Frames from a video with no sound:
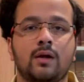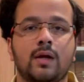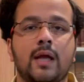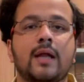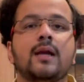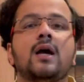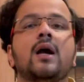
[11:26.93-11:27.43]

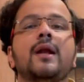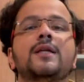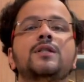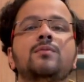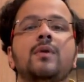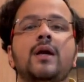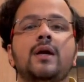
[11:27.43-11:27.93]

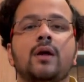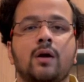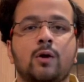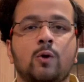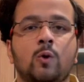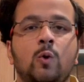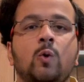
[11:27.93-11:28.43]
encouragement
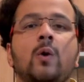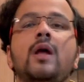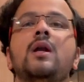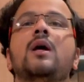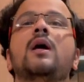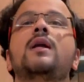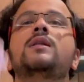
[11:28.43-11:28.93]
to
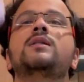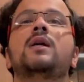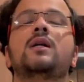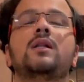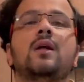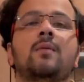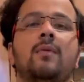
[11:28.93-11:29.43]
encourage the
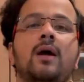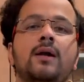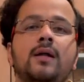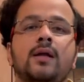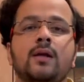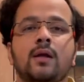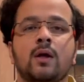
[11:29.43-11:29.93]
other
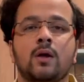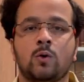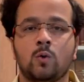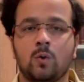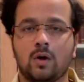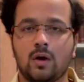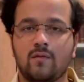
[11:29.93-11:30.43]
party
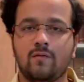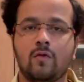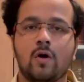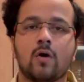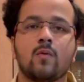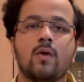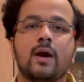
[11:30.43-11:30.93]
to come
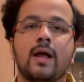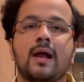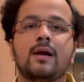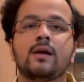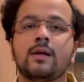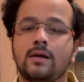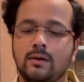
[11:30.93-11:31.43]
forward
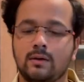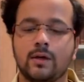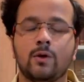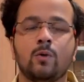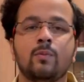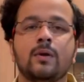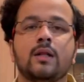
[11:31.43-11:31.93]
and
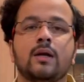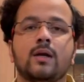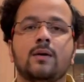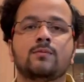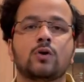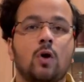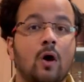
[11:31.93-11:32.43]
give me the
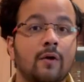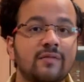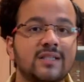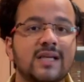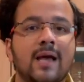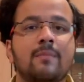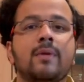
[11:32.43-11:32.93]
terms on
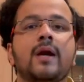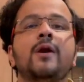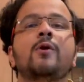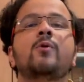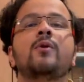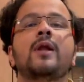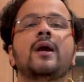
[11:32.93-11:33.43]
which I am ready
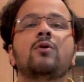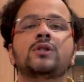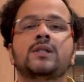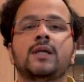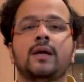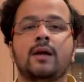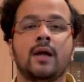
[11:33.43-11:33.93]
to
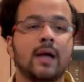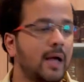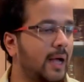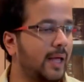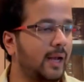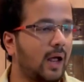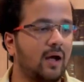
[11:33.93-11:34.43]
negotiate.
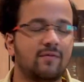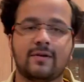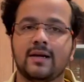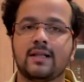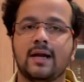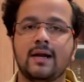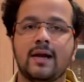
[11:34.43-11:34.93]
And
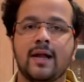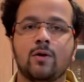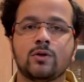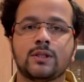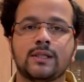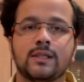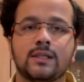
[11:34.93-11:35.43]
after that
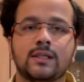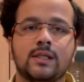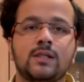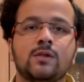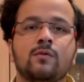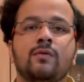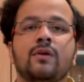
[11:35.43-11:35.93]

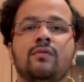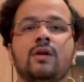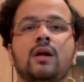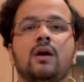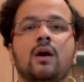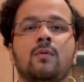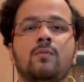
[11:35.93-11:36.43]
negotiations, we
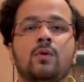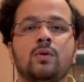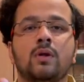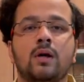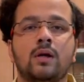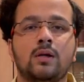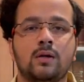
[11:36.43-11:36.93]
will come to
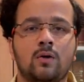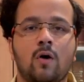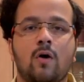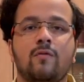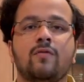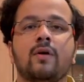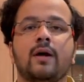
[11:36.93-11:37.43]
the
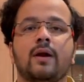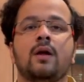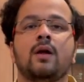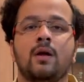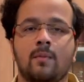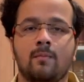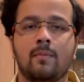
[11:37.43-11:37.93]
offer
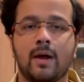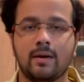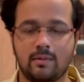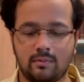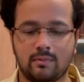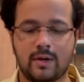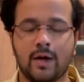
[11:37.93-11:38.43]

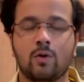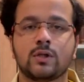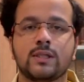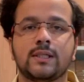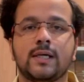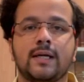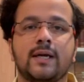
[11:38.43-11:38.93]
by
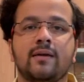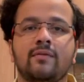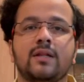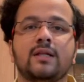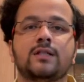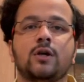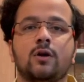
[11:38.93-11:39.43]
negotiating with
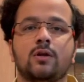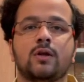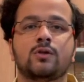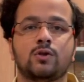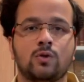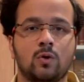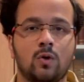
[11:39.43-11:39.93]
each other.
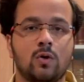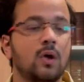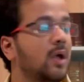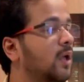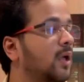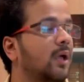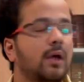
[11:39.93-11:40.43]
So,
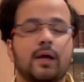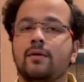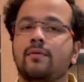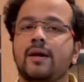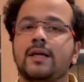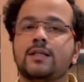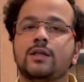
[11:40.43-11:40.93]

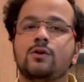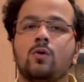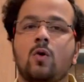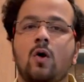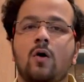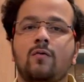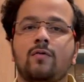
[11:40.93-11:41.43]
invitation to
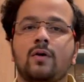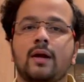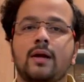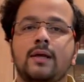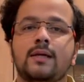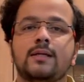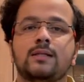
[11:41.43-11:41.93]

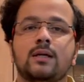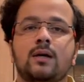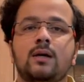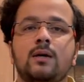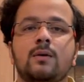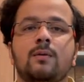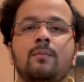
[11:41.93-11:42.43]
offer is
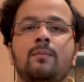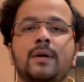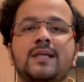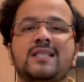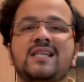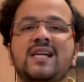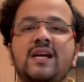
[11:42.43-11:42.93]
a
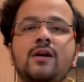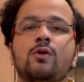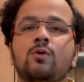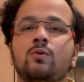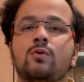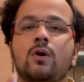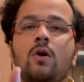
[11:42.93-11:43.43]
precedent
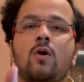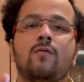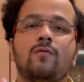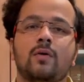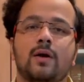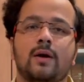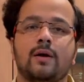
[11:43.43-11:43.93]
to the
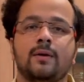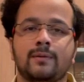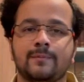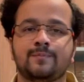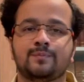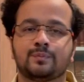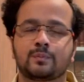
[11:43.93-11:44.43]
offer.
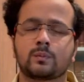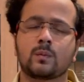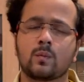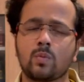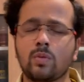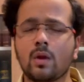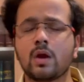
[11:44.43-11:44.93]

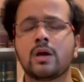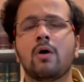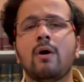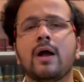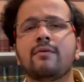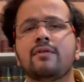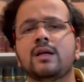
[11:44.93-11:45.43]
Now
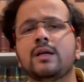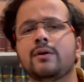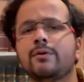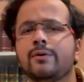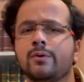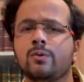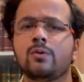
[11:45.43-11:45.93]
I will give
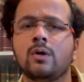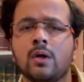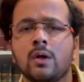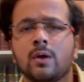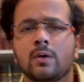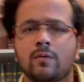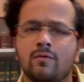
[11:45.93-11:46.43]
you
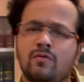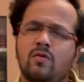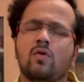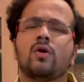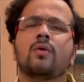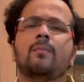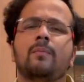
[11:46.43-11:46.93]

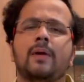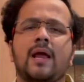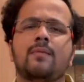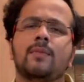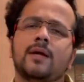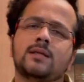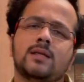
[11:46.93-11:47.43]
4
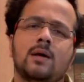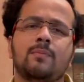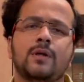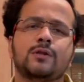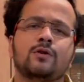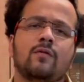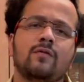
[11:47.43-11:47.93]
prime
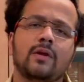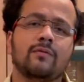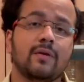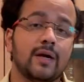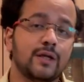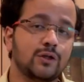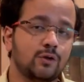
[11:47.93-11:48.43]
examples of
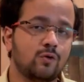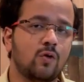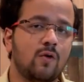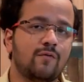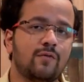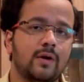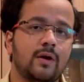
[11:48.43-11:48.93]
invitation to
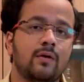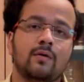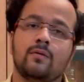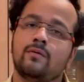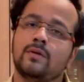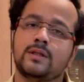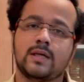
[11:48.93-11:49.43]
offer
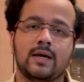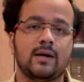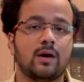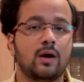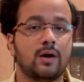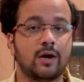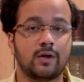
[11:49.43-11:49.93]
which are
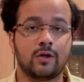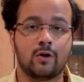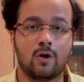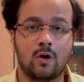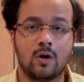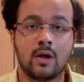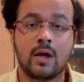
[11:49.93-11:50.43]
under the
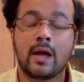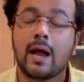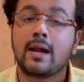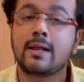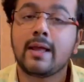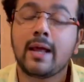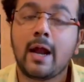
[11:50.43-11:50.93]
law,
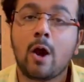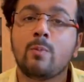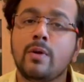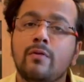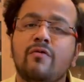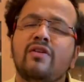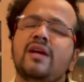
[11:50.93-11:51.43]
and there have
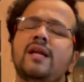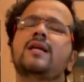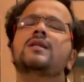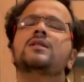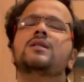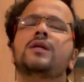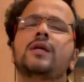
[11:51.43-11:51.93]
been
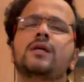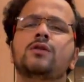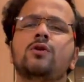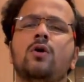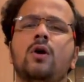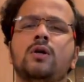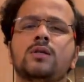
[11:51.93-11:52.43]
various case
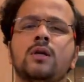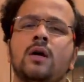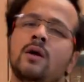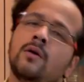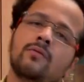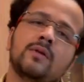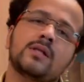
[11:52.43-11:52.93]
laws
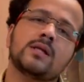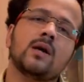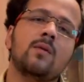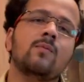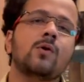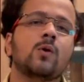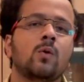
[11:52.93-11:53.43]
which
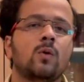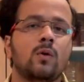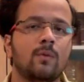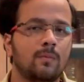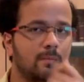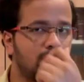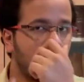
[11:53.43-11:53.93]
come
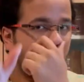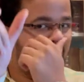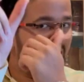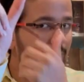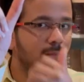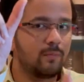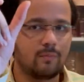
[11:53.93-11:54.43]
to
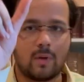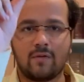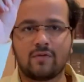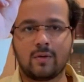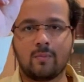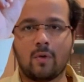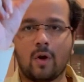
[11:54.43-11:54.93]

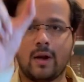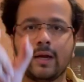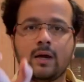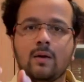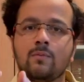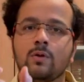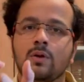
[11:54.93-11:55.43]

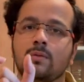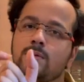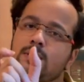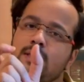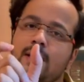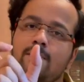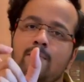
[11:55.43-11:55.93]
come to the
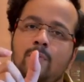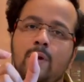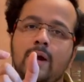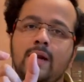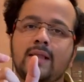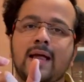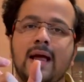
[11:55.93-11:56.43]
same
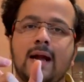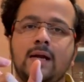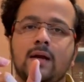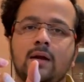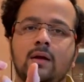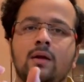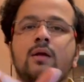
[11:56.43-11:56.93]
point
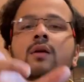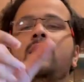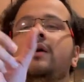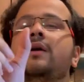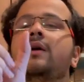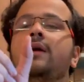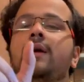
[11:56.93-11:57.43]
that
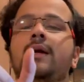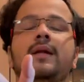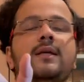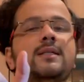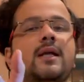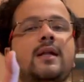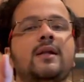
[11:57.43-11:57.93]
it
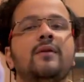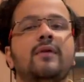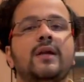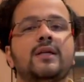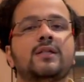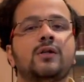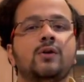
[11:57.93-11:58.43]
is an
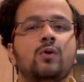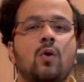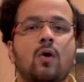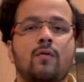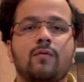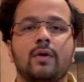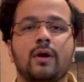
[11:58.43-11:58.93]
invitation to
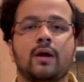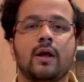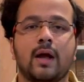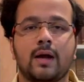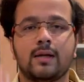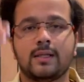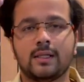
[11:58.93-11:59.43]
offer.
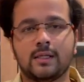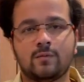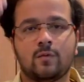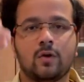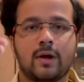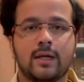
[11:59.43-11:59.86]
And these 4